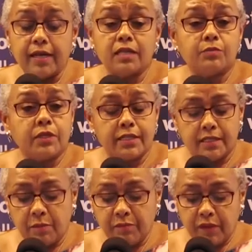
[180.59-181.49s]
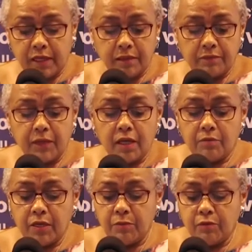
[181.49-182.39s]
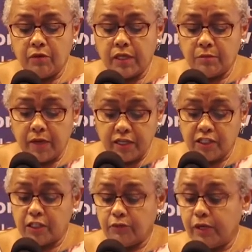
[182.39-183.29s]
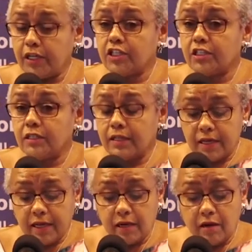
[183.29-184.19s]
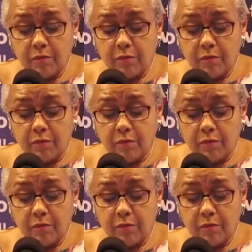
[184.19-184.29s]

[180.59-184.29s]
has been something people in my generation and